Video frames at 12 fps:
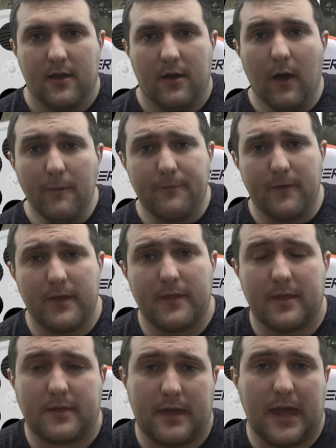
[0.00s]
hopefully
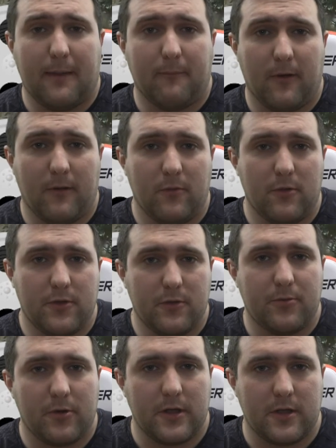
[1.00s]
this camera will
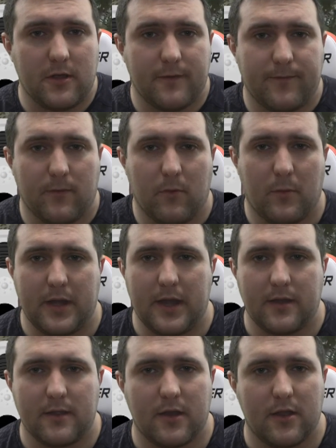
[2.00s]
do pretty good for what we
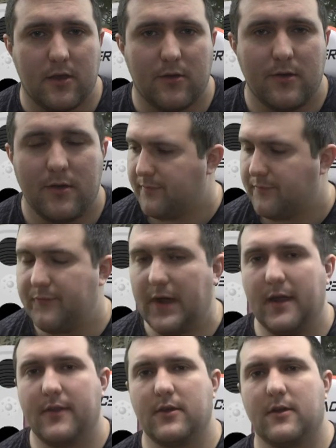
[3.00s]
need it to do.
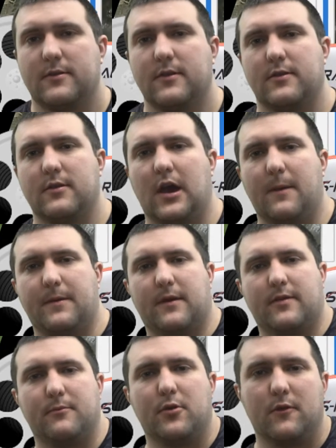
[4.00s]
Finally, onto the topic
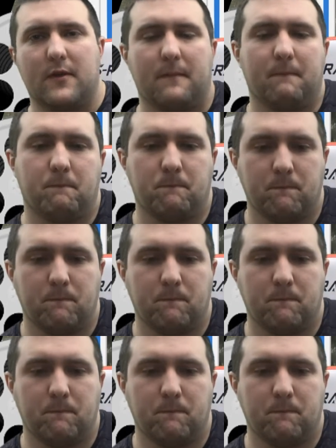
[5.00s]
of the movie.